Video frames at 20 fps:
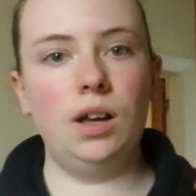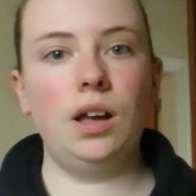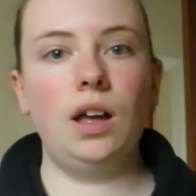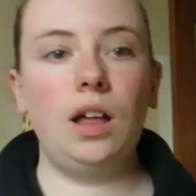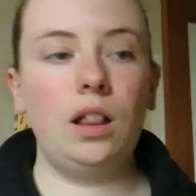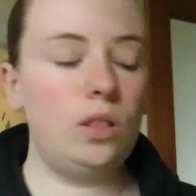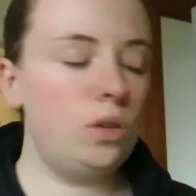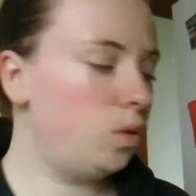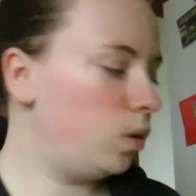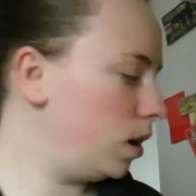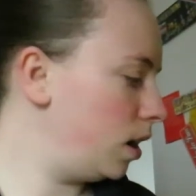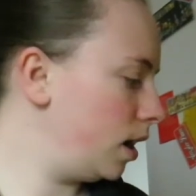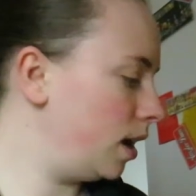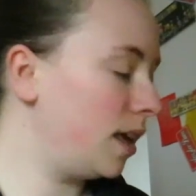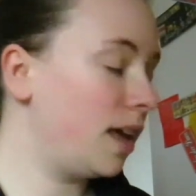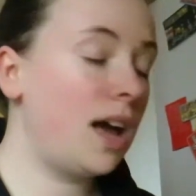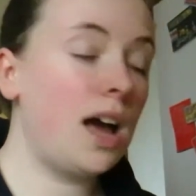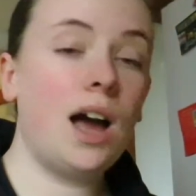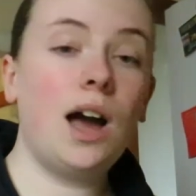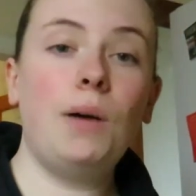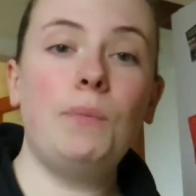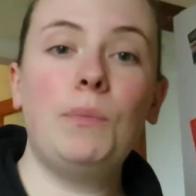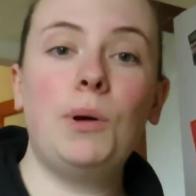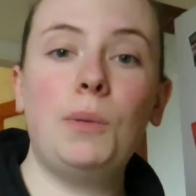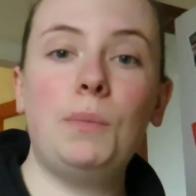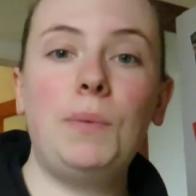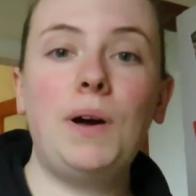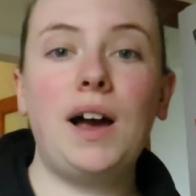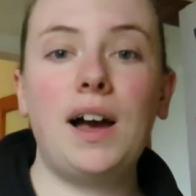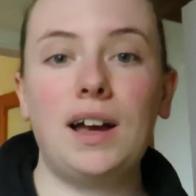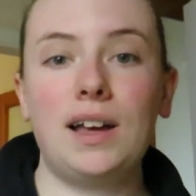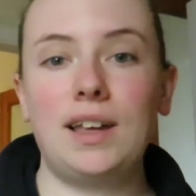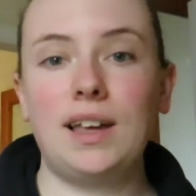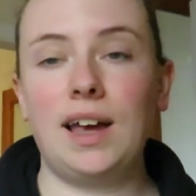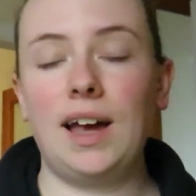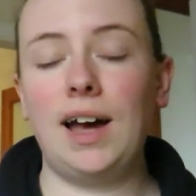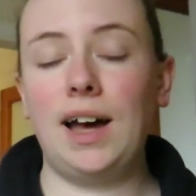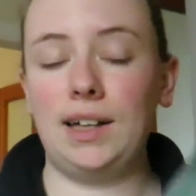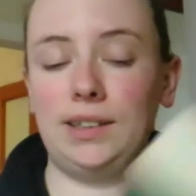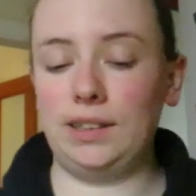Hello, I am back,
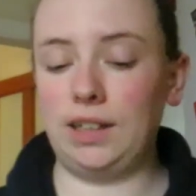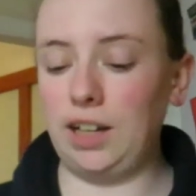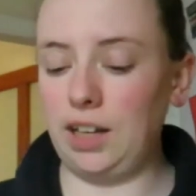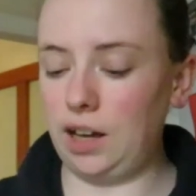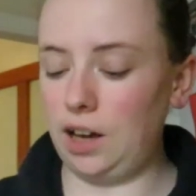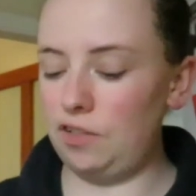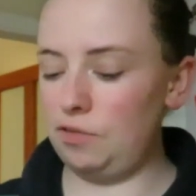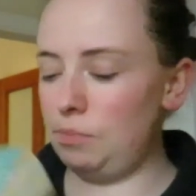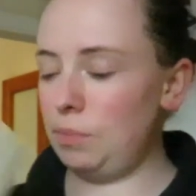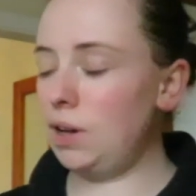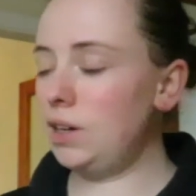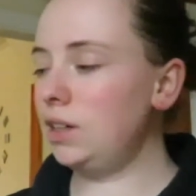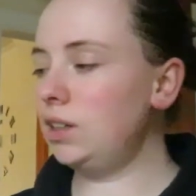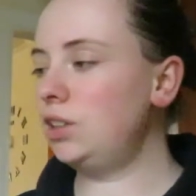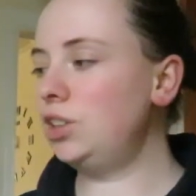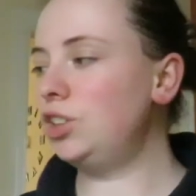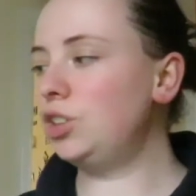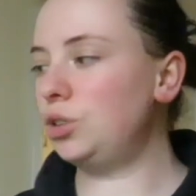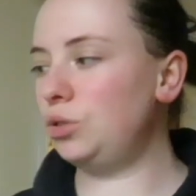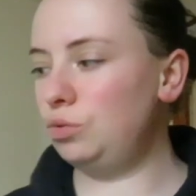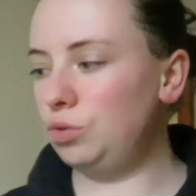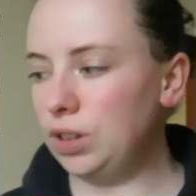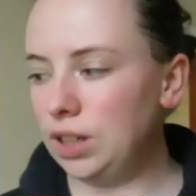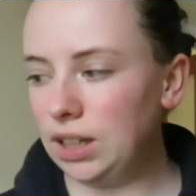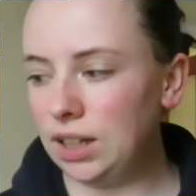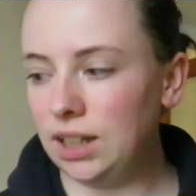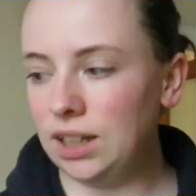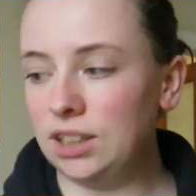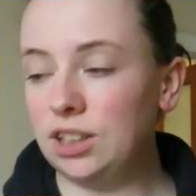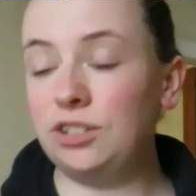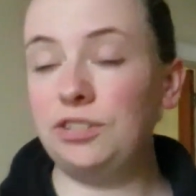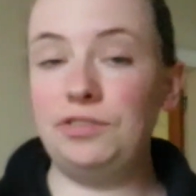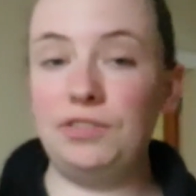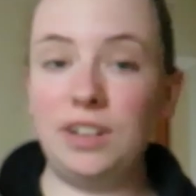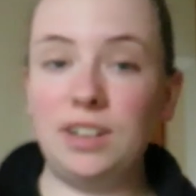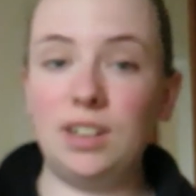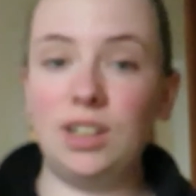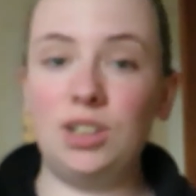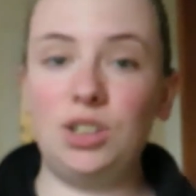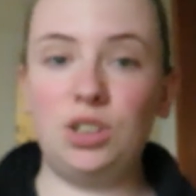and I have managed to
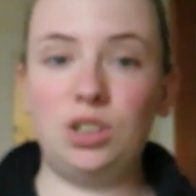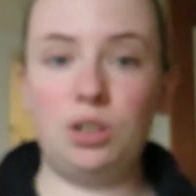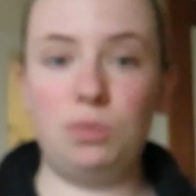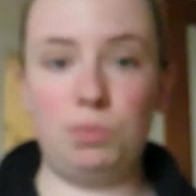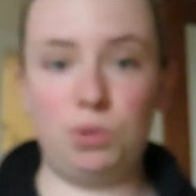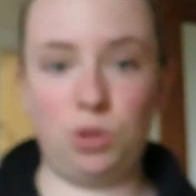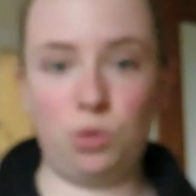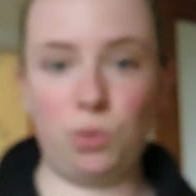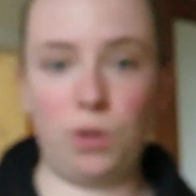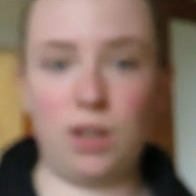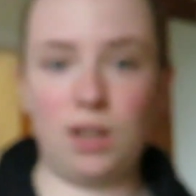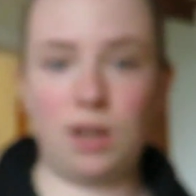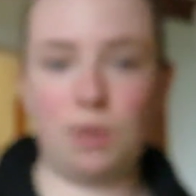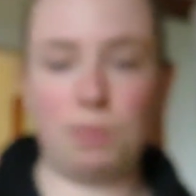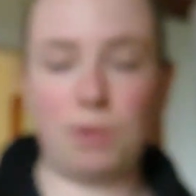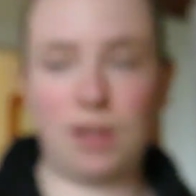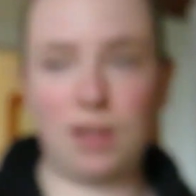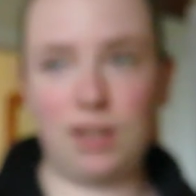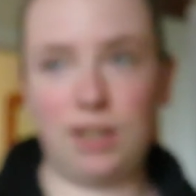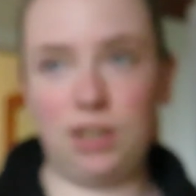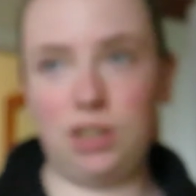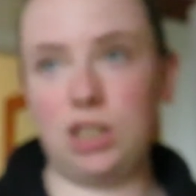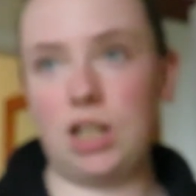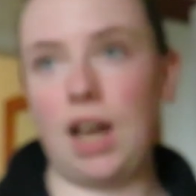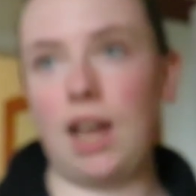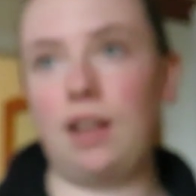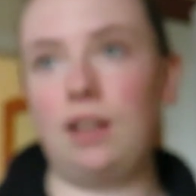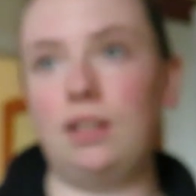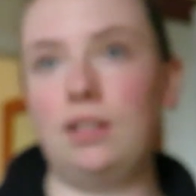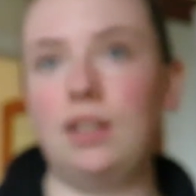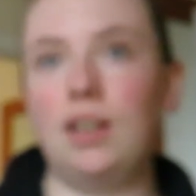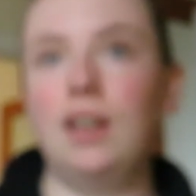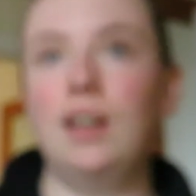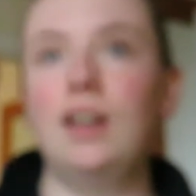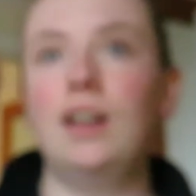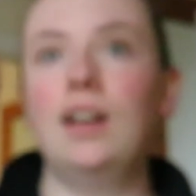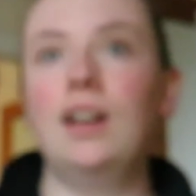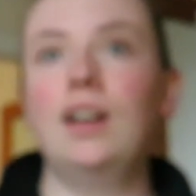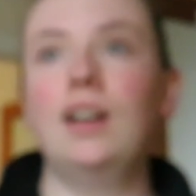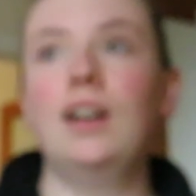finish The Persuader by Leigh Child,
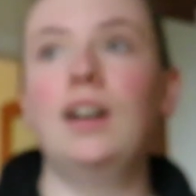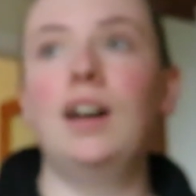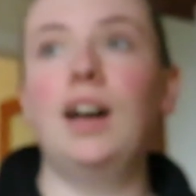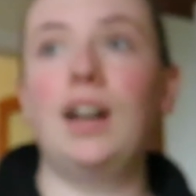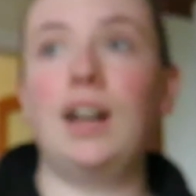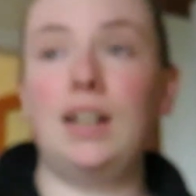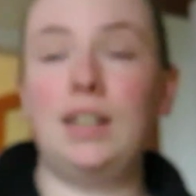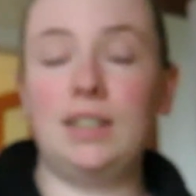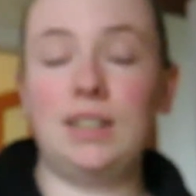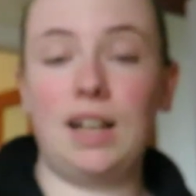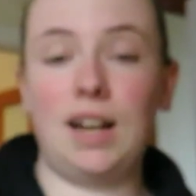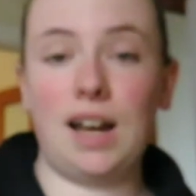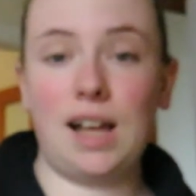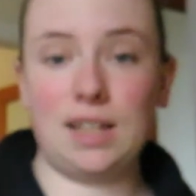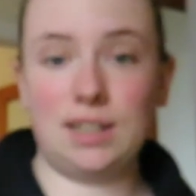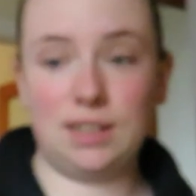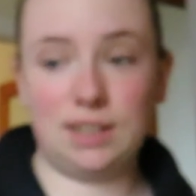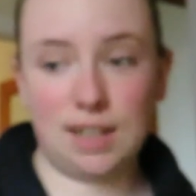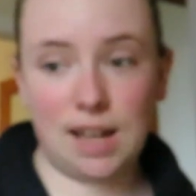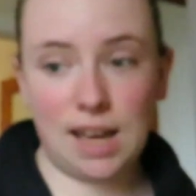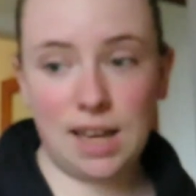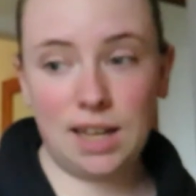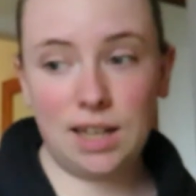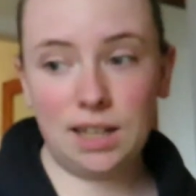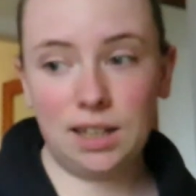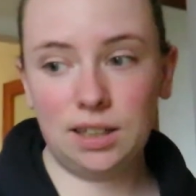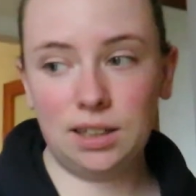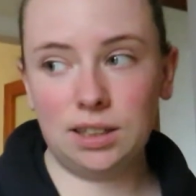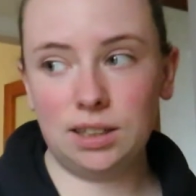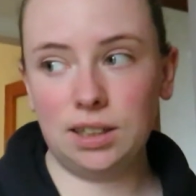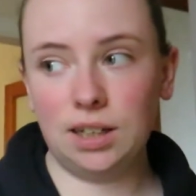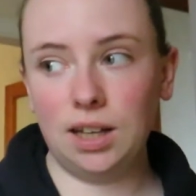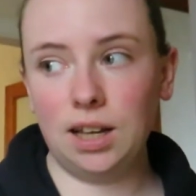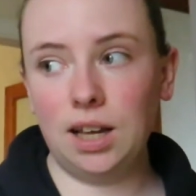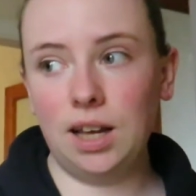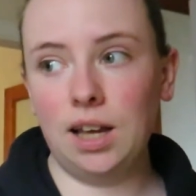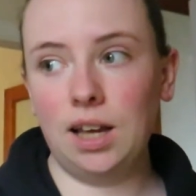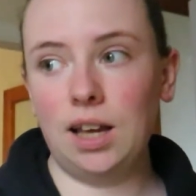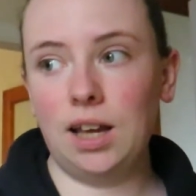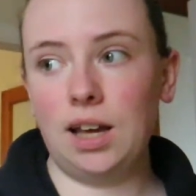and I did that last night,
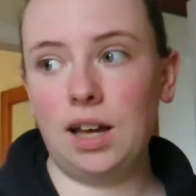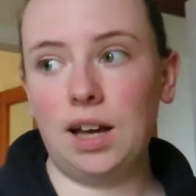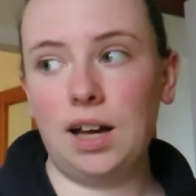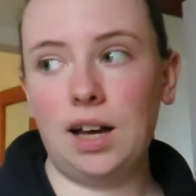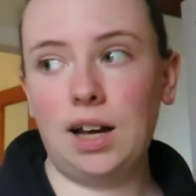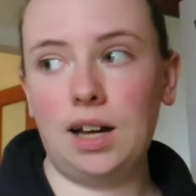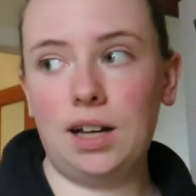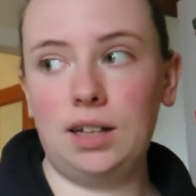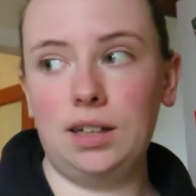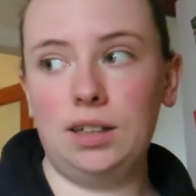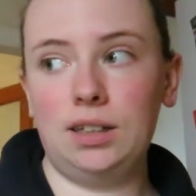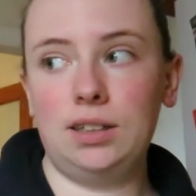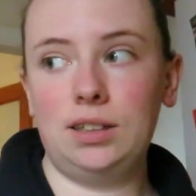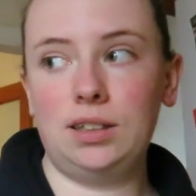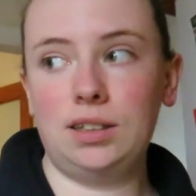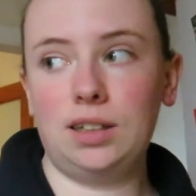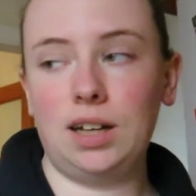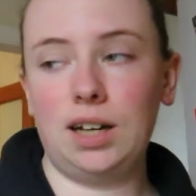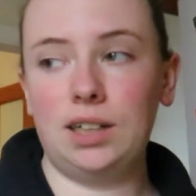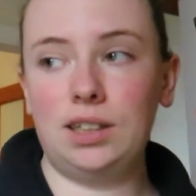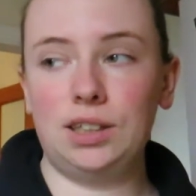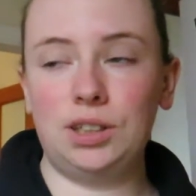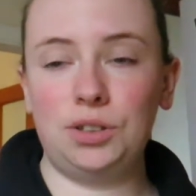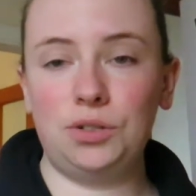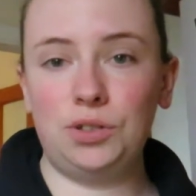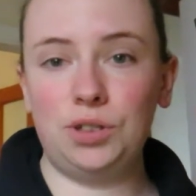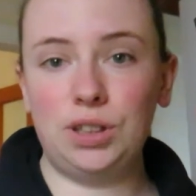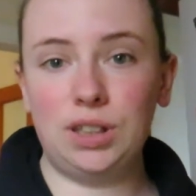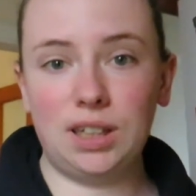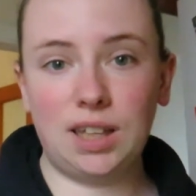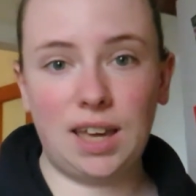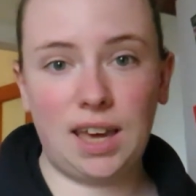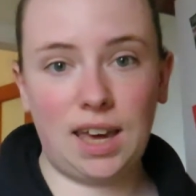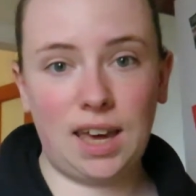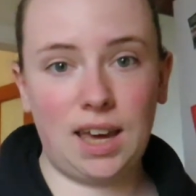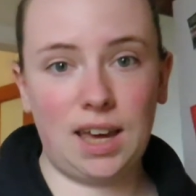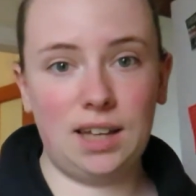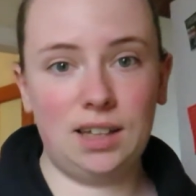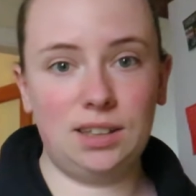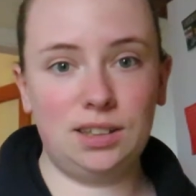and I didn't really
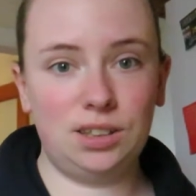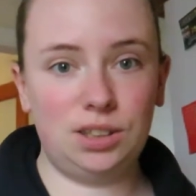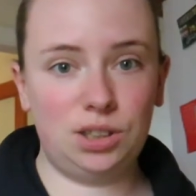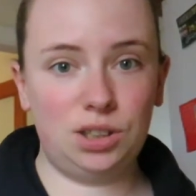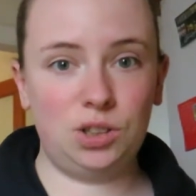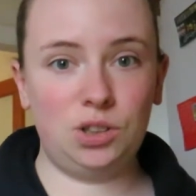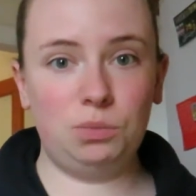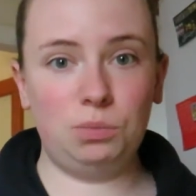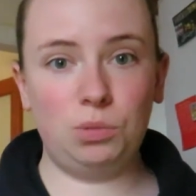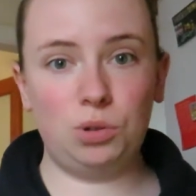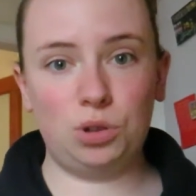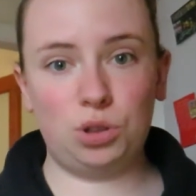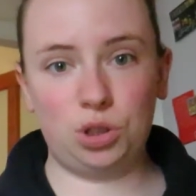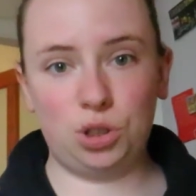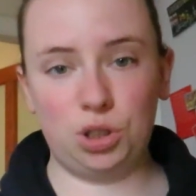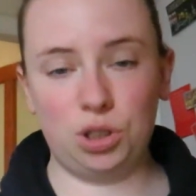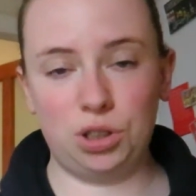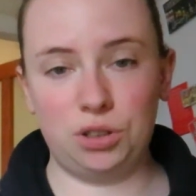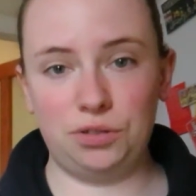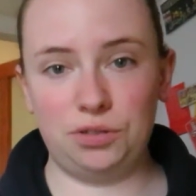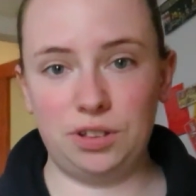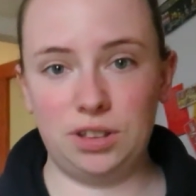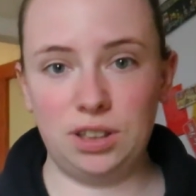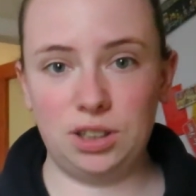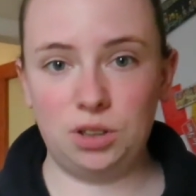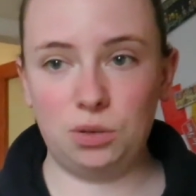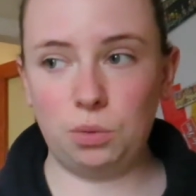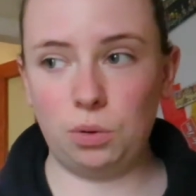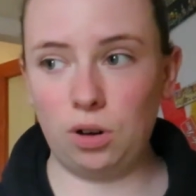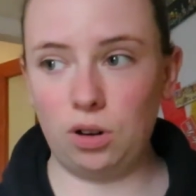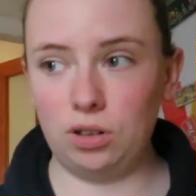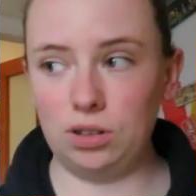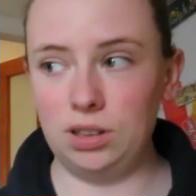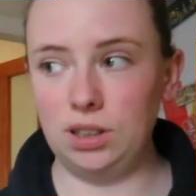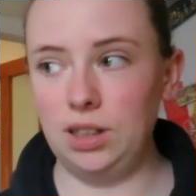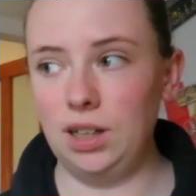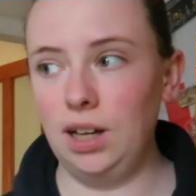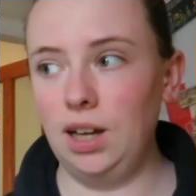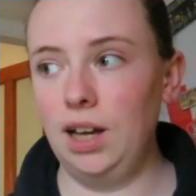care too much for this one.